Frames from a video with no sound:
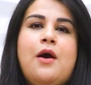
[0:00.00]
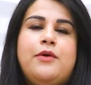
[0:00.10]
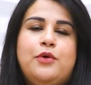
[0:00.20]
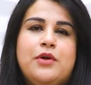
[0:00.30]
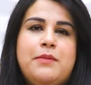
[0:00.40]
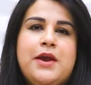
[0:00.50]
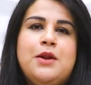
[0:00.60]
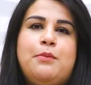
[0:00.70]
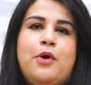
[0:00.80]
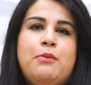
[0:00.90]
You can make an
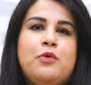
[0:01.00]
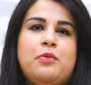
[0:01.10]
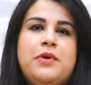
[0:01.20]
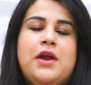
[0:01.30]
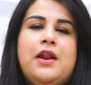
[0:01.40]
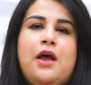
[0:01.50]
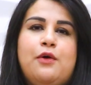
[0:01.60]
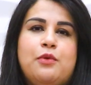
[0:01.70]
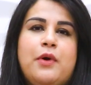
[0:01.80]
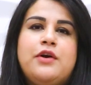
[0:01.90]
appointment with me at
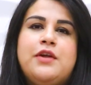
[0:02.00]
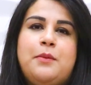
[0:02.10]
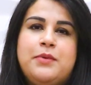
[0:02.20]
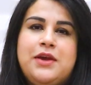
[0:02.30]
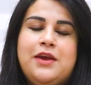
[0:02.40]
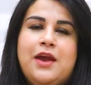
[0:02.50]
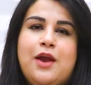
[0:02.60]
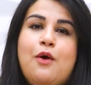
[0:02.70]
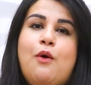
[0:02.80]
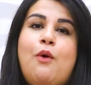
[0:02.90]

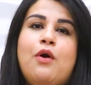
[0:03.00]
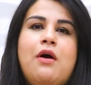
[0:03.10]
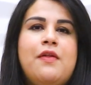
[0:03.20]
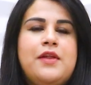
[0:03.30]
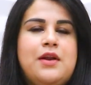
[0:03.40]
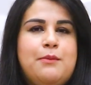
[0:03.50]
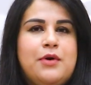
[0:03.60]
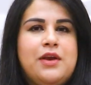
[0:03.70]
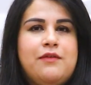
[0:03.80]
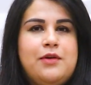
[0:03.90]
healthwire.pk or on the
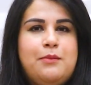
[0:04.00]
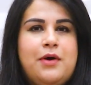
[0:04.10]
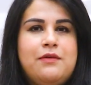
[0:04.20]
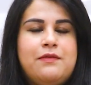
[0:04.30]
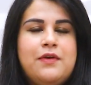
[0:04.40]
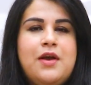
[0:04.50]
number given above.